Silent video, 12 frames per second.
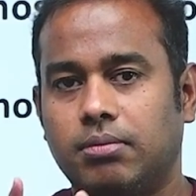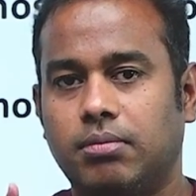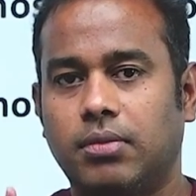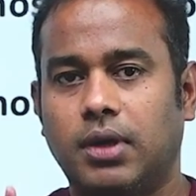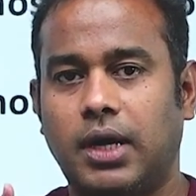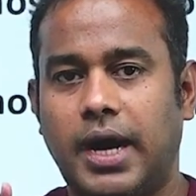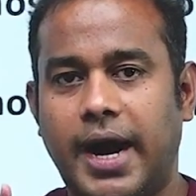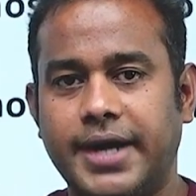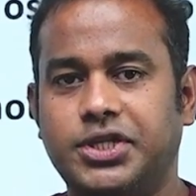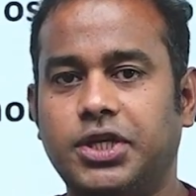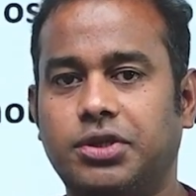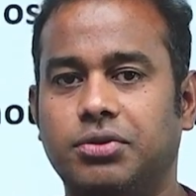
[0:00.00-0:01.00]

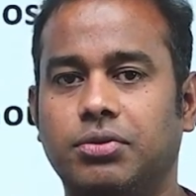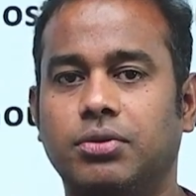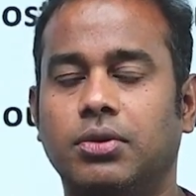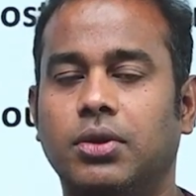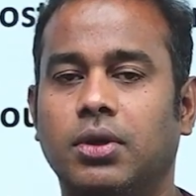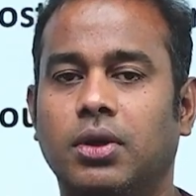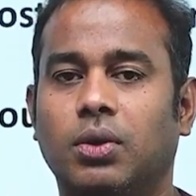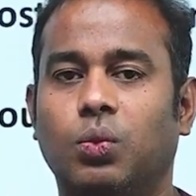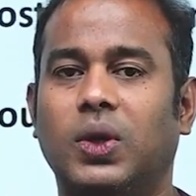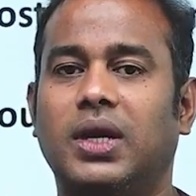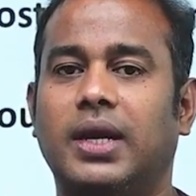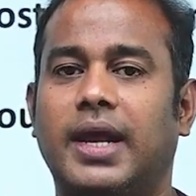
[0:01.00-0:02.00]
adjective
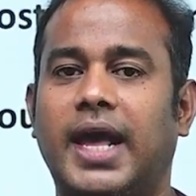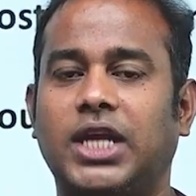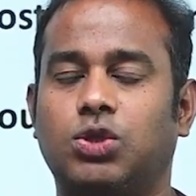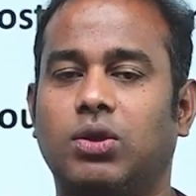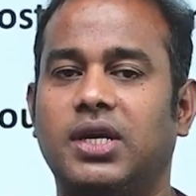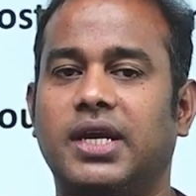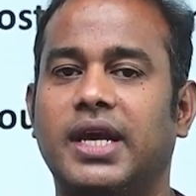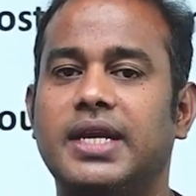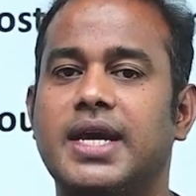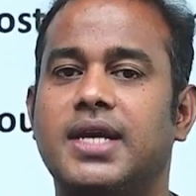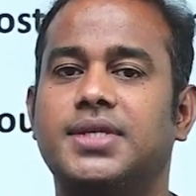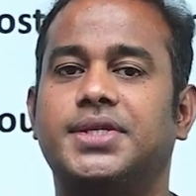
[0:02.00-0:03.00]
will actually
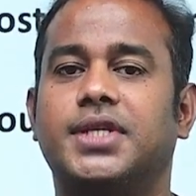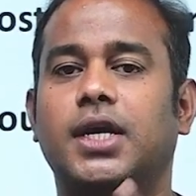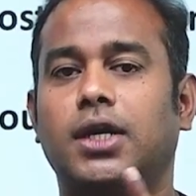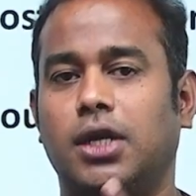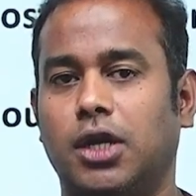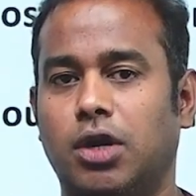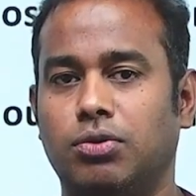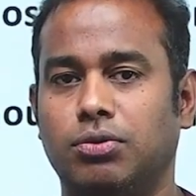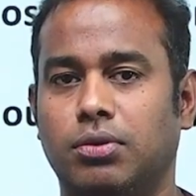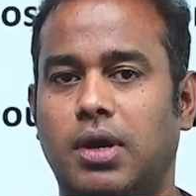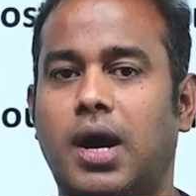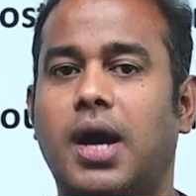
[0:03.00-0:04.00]
enhance the
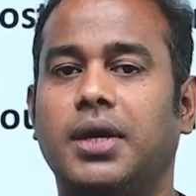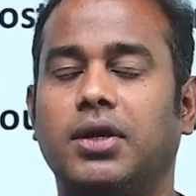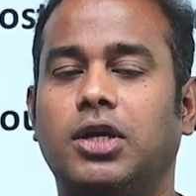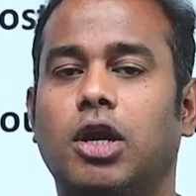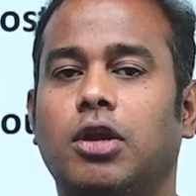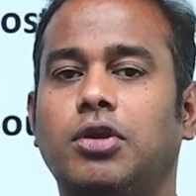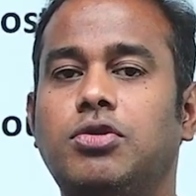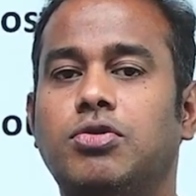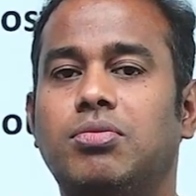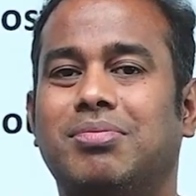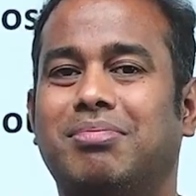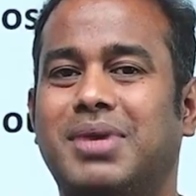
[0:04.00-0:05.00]
noun, or it will
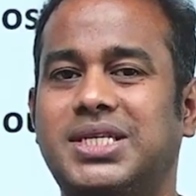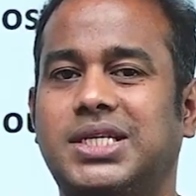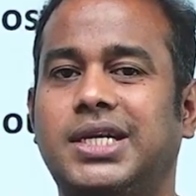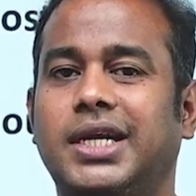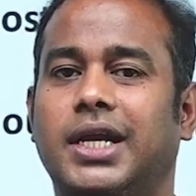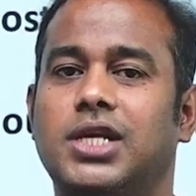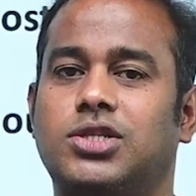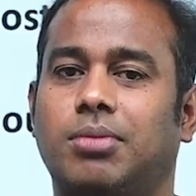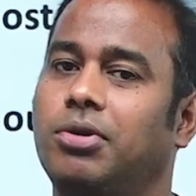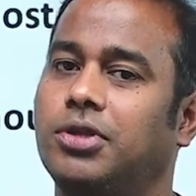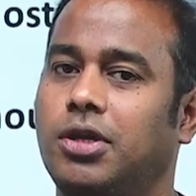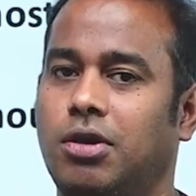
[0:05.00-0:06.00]
give much details
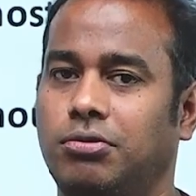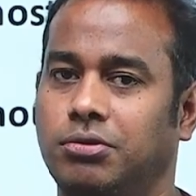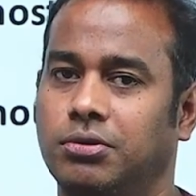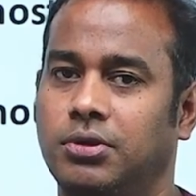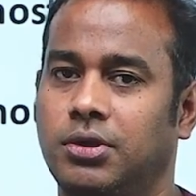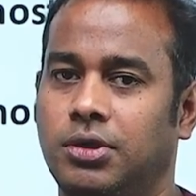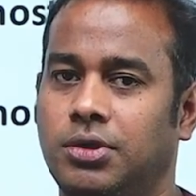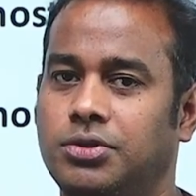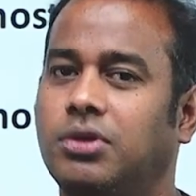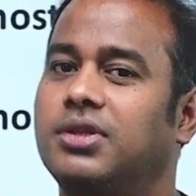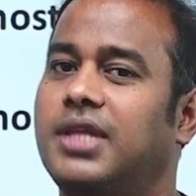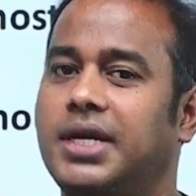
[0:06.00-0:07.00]
about the noun.
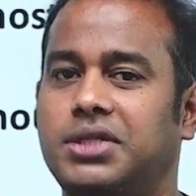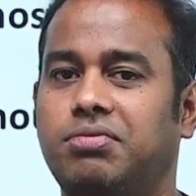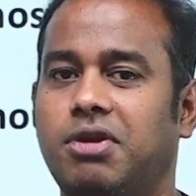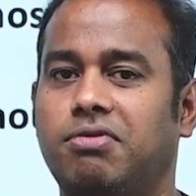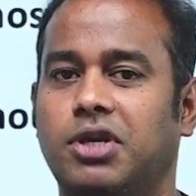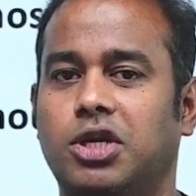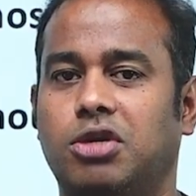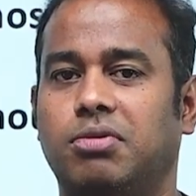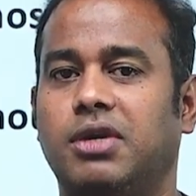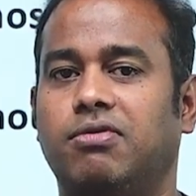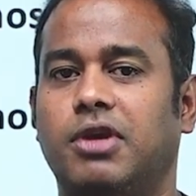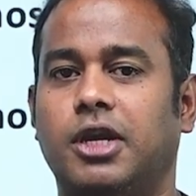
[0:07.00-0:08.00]
So that's why we need to
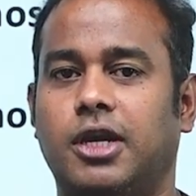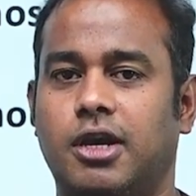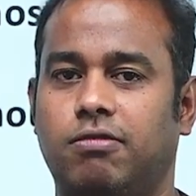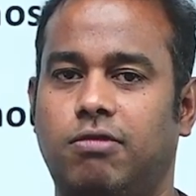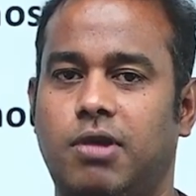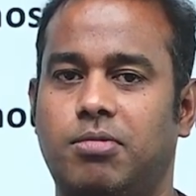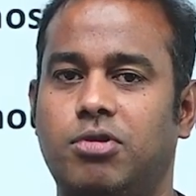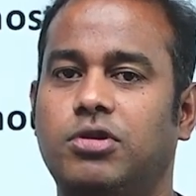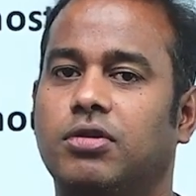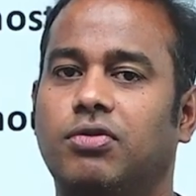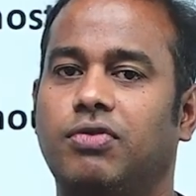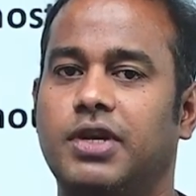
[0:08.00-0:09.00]
be very careful about
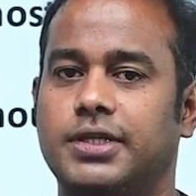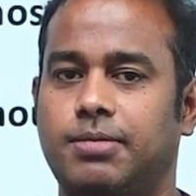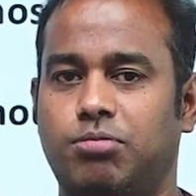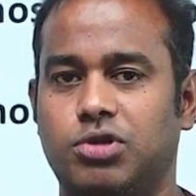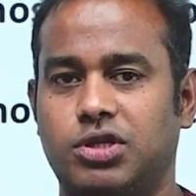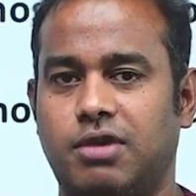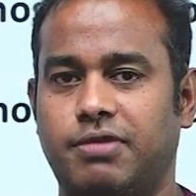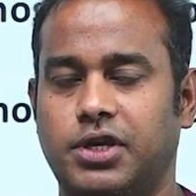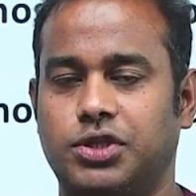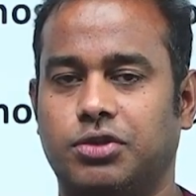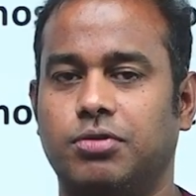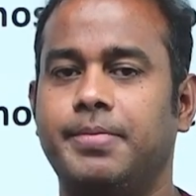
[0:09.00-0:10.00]
where is the position of an
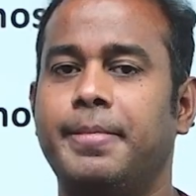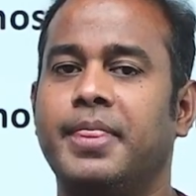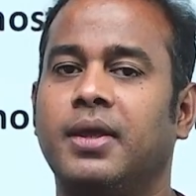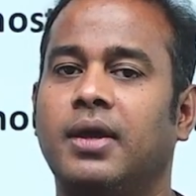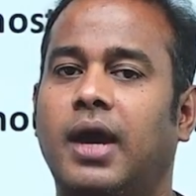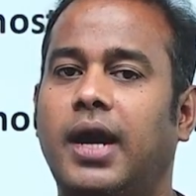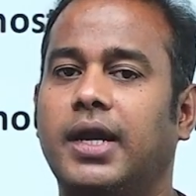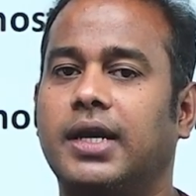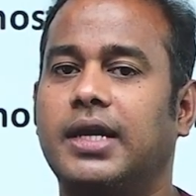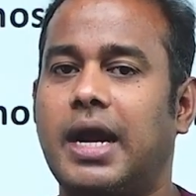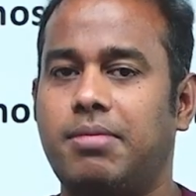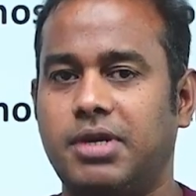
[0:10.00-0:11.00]
adjective. And
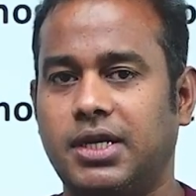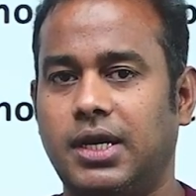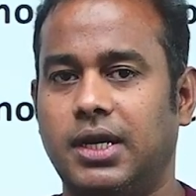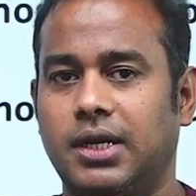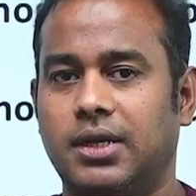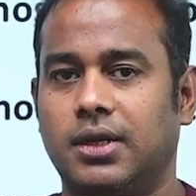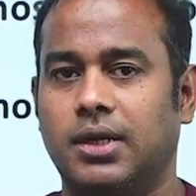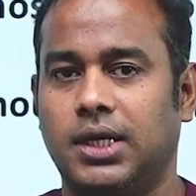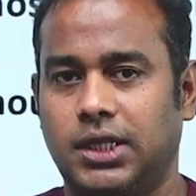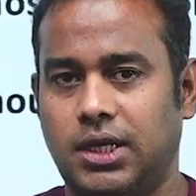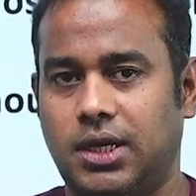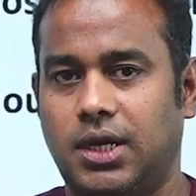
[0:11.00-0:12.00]
grammatically,
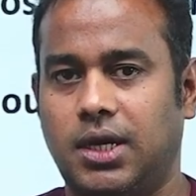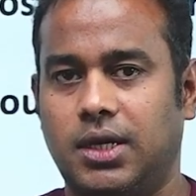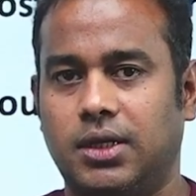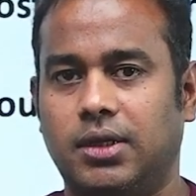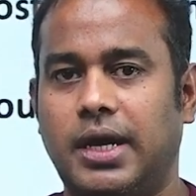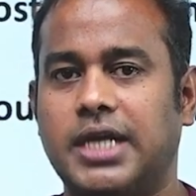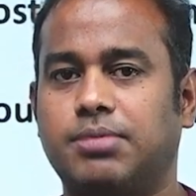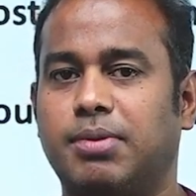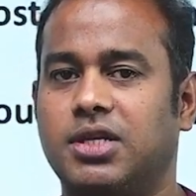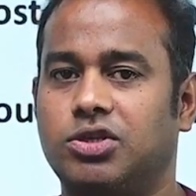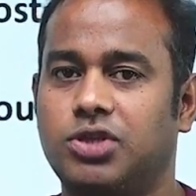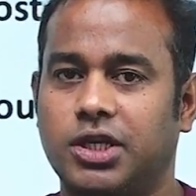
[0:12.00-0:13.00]
as per
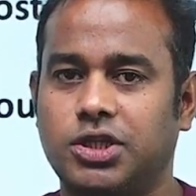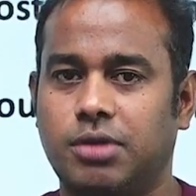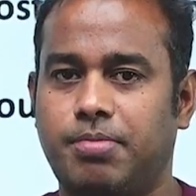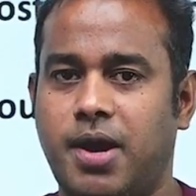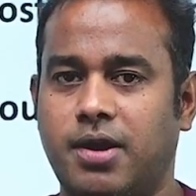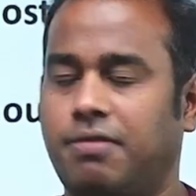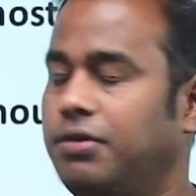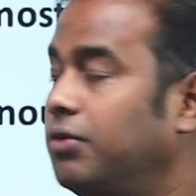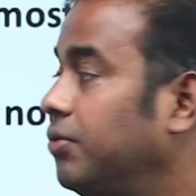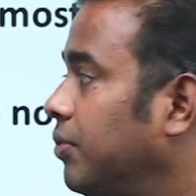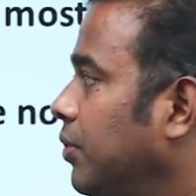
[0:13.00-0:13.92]
the structure point of view,